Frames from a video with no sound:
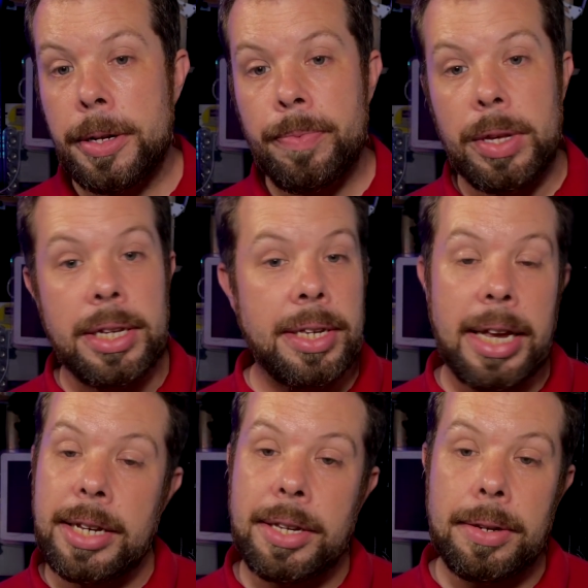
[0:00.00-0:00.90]
it
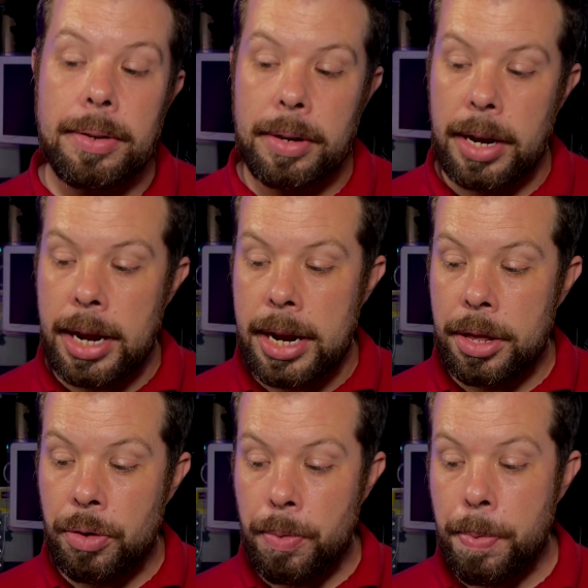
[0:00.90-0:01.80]
says
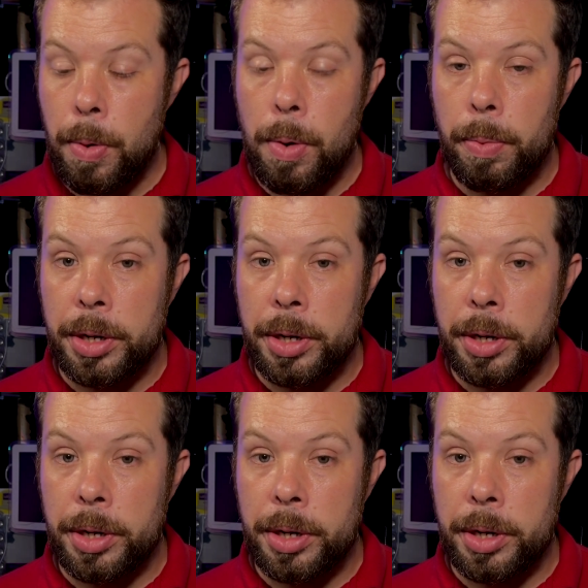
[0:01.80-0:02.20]
in the report,